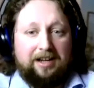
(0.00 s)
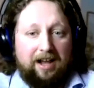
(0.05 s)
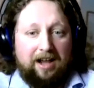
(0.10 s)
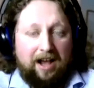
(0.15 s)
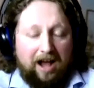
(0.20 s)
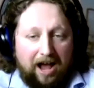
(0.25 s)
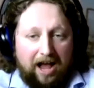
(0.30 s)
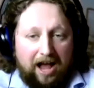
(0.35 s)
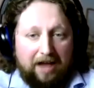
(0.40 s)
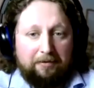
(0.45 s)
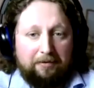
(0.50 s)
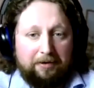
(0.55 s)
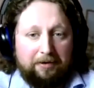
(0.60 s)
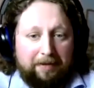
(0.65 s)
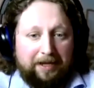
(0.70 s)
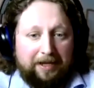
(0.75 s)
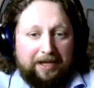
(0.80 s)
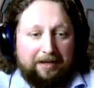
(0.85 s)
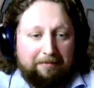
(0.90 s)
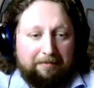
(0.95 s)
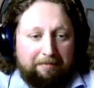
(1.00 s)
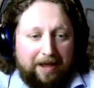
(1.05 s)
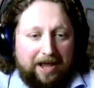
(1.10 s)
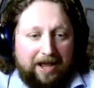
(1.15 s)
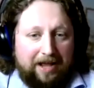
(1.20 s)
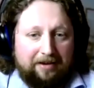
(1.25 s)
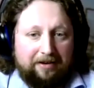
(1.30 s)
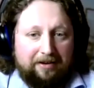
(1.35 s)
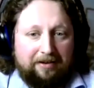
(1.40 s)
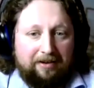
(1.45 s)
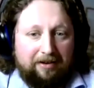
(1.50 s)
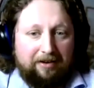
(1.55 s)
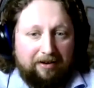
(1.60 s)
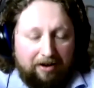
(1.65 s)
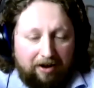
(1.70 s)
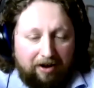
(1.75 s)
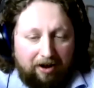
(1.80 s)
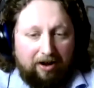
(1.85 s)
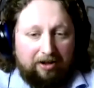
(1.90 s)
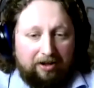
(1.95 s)
I would be in bed
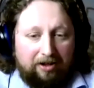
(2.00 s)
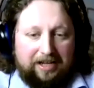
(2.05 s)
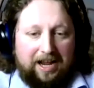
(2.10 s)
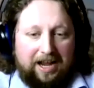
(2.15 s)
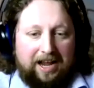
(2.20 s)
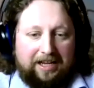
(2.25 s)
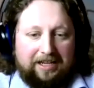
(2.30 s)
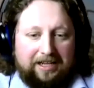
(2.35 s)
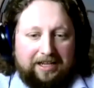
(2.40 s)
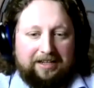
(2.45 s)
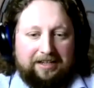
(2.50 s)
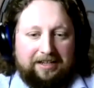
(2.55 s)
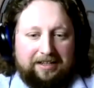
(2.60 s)
all day.